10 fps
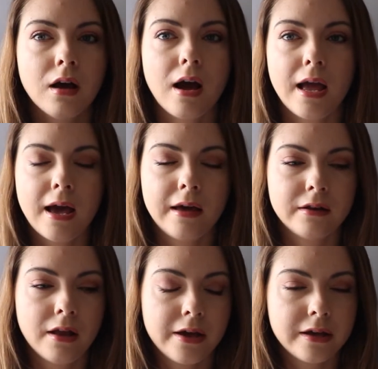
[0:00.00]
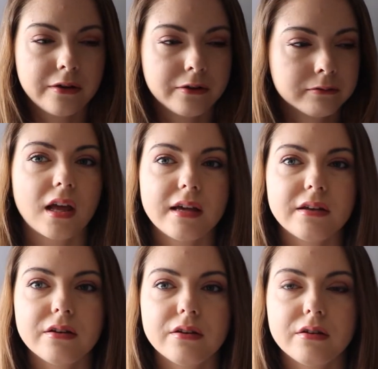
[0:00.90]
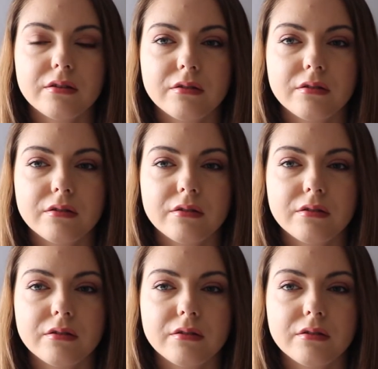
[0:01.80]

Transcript: I had, like, in